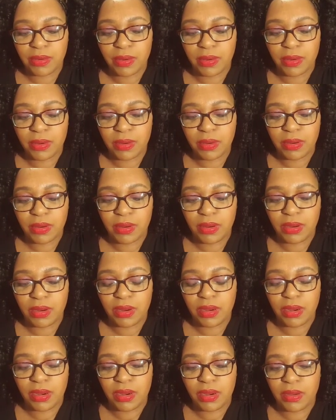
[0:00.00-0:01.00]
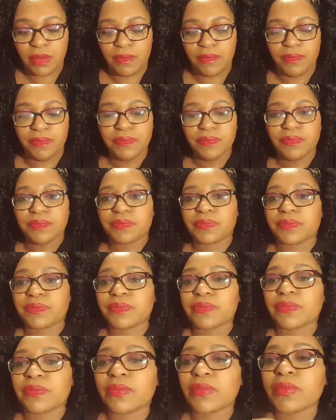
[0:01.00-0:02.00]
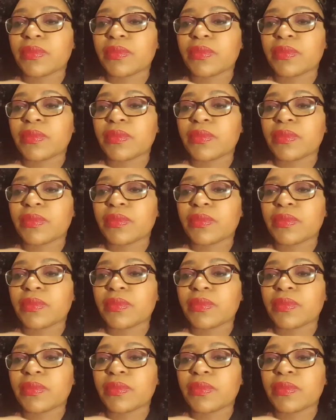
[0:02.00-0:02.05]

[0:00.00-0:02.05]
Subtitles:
(no one is talking)